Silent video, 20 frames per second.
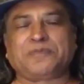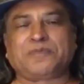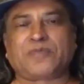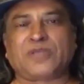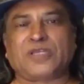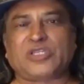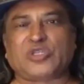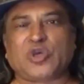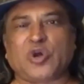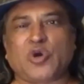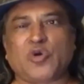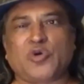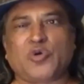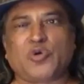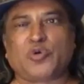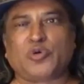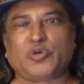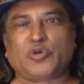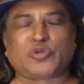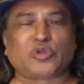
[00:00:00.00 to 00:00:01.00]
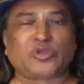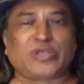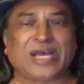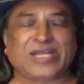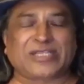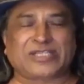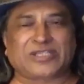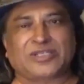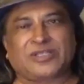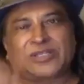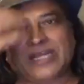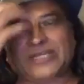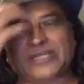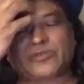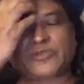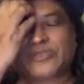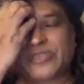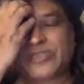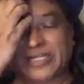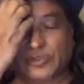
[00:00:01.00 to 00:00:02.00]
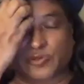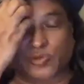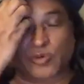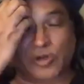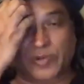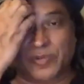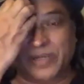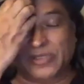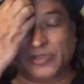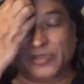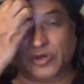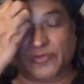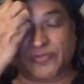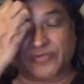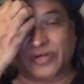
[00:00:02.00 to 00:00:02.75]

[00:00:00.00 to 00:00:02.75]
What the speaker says: So that's what we sort of